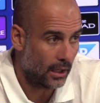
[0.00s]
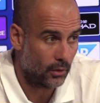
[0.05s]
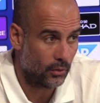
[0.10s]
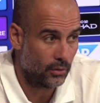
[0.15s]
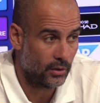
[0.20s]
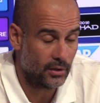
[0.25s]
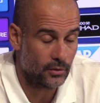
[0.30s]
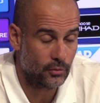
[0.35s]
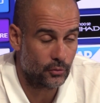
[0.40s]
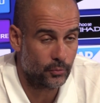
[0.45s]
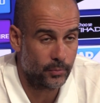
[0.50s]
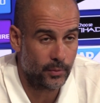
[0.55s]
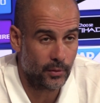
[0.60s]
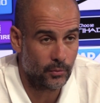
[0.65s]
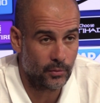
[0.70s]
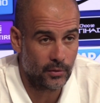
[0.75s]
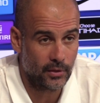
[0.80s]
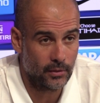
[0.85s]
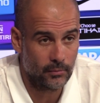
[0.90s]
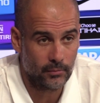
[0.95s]
I don't need to
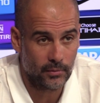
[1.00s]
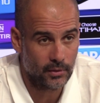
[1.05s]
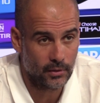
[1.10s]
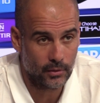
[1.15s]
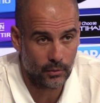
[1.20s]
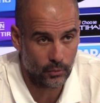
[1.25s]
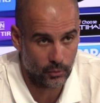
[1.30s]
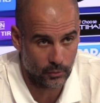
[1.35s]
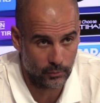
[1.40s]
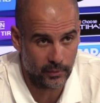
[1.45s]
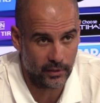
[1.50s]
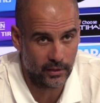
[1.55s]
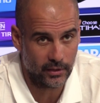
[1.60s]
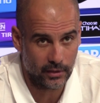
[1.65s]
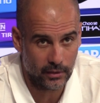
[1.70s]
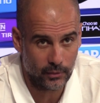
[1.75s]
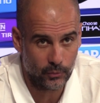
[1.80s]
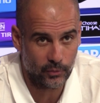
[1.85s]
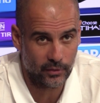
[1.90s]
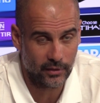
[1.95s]
speak with him. He will
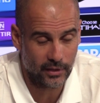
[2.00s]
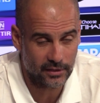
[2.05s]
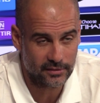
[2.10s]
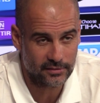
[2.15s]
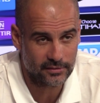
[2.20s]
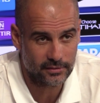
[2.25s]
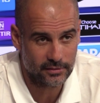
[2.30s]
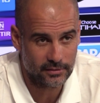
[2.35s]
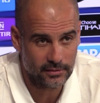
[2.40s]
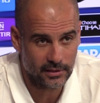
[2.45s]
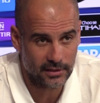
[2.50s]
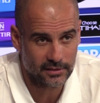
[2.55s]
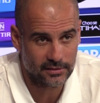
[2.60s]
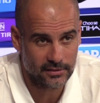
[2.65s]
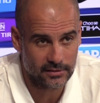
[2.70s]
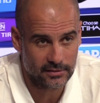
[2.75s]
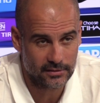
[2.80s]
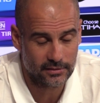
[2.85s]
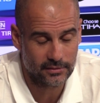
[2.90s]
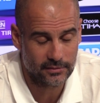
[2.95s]
be with us next
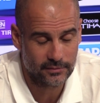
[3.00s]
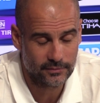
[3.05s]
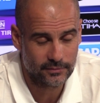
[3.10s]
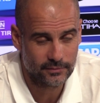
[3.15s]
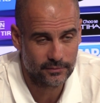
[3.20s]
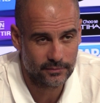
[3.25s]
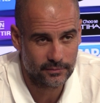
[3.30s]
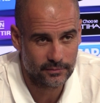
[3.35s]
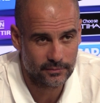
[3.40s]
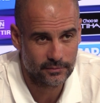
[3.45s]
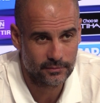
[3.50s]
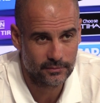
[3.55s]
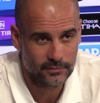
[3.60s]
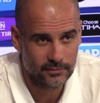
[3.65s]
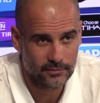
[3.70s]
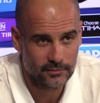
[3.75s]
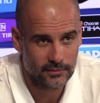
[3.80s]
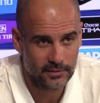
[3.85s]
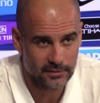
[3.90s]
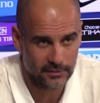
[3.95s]
season.
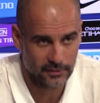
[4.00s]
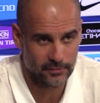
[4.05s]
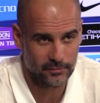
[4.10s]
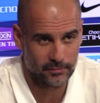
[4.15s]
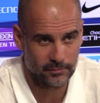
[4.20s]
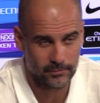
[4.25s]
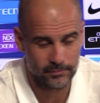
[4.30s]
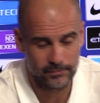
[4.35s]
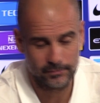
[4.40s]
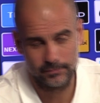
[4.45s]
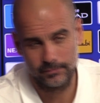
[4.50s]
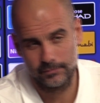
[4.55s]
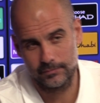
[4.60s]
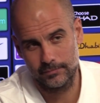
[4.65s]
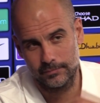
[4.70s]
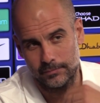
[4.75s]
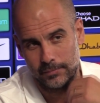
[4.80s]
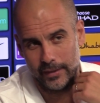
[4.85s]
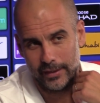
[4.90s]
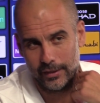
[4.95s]
He's a
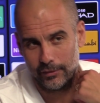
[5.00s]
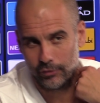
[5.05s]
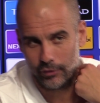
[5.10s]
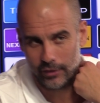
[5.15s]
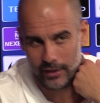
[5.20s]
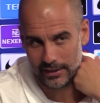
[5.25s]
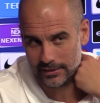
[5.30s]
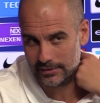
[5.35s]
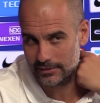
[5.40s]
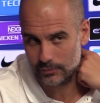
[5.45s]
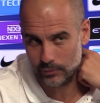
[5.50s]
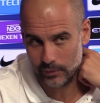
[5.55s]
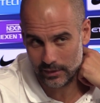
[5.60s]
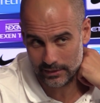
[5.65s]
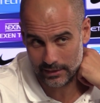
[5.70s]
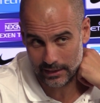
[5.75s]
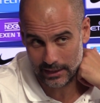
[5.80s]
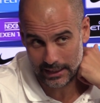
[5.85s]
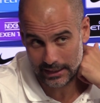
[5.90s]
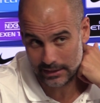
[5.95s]
player for us. We
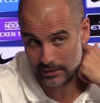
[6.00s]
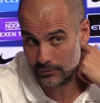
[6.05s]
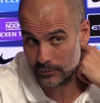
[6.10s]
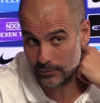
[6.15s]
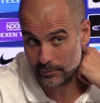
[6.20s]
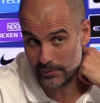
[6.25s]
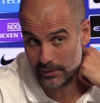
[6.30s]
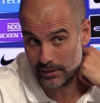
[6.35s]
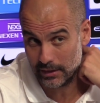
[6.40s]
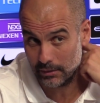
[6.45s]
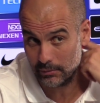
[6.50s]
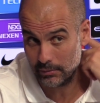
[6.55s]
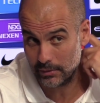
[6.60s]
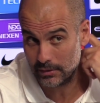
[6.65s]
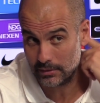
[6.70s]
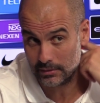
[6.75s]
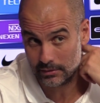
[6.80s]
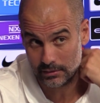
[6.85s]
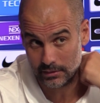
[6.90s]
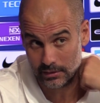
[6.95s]
are delighted with
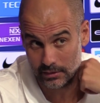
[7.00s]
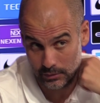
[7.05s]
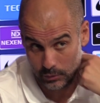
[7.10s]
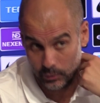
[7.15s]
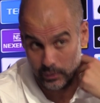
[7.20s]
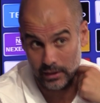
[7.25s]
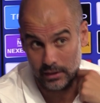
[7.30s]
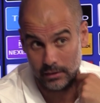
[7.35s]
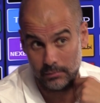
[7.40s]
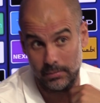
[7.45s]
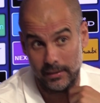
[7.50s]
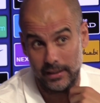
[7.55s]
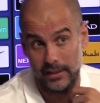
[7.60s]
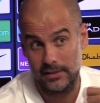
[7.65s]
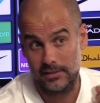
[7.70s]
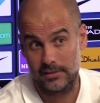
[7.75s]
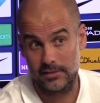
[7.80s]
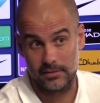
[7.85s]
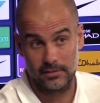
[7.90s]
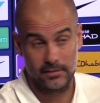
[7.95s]
behaviour and the way he
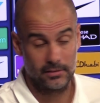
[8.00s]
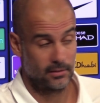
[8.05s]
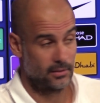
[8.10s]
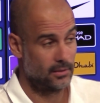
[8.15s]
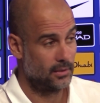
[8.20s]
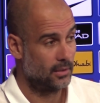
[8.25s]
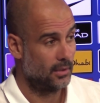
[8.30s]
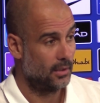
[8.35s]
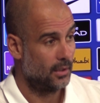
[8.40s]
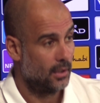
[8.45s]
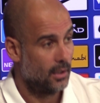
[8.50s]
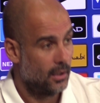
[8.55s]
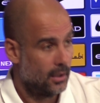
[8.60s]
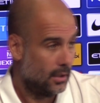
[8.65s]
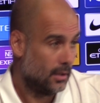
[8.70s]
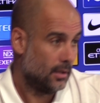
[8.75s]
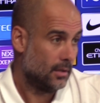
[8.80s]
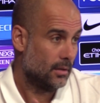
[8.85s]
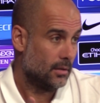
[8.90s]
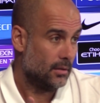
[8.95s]
played.
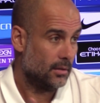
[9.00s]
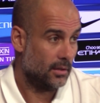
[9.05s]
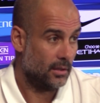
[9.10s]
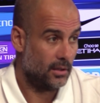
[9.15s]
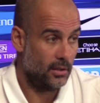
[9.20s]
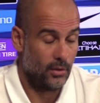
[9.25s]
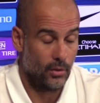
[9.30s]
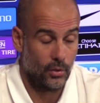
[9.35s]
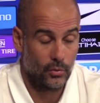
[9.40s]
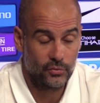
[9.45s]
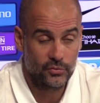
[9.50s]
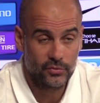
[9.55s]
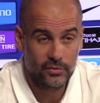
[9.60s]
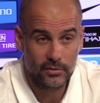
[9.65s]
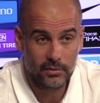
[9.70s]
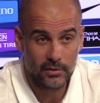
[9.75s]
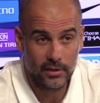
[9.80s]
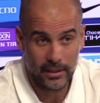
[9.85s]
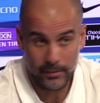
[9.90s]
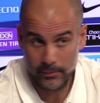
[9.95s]
He
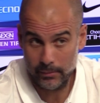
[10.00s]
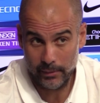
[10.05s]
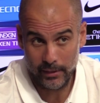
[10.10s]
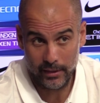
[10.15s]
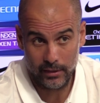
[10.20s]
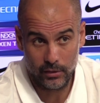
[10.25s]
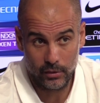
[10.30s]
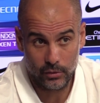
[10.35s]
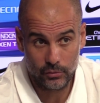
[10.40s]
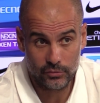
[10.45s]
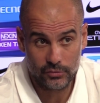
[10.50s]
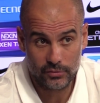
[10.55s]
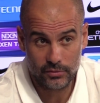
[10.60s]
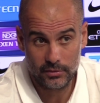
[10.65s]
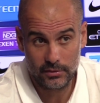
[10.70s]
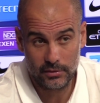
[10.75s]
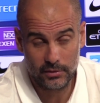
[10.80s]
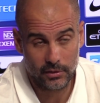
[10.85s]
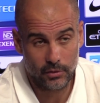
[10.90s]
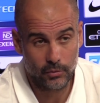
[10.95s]
knows, and everybody
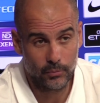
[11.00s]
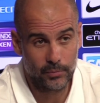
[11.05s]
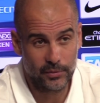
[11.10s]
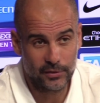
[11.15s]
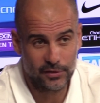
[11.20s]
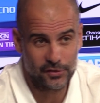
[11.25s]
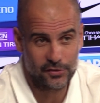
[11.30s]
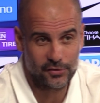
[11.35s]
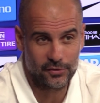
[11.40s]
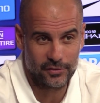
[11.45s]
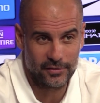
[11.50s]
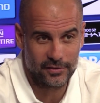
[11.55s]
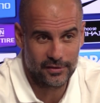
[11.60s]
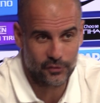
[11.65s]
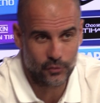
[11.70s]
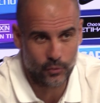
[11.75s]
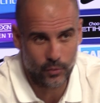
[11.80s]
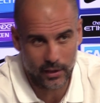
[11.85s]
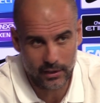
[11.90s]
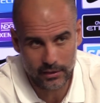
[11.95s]
knows, the competition in
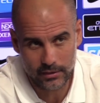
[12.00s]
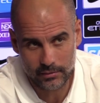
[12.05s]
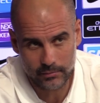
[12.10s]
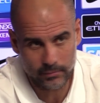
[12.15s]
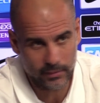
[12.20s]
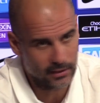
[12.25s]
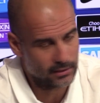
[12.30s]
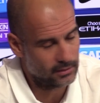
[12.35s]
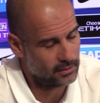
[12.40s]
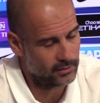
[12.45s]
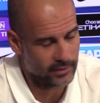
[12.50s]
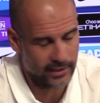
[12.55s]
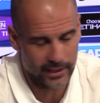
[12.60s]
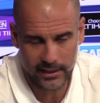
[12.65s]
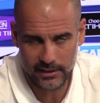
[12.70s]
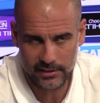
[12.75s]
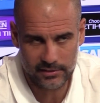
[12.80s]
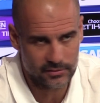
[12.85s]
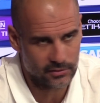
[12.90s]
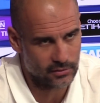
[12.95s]
the squad. But
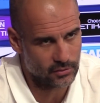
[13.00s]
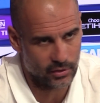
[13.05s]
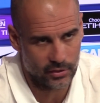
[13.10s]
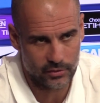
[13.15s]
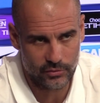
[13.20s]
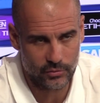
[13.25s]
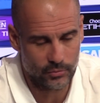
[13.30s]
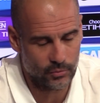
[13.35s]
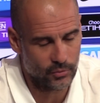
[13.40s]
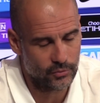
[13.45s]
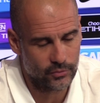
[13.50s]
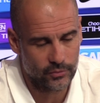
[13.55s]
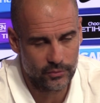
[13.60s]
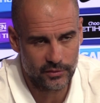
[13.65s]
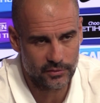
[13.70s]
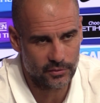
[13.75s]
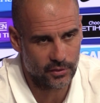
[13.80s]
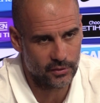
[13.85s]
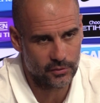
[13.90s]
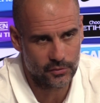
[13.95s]
Riyad is not going to move.
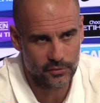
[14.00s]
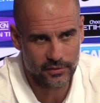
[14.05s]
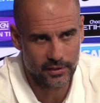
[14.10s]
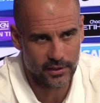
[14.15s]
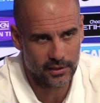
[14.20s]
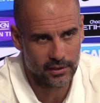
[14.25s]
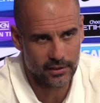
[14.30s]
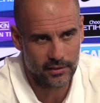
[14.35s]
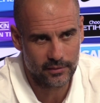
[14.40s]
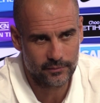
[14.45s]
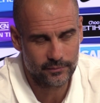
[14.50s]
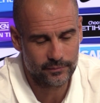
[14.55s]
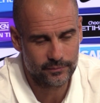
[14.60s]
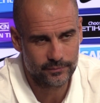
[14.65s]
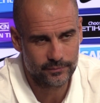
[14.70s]
He's going to stay here.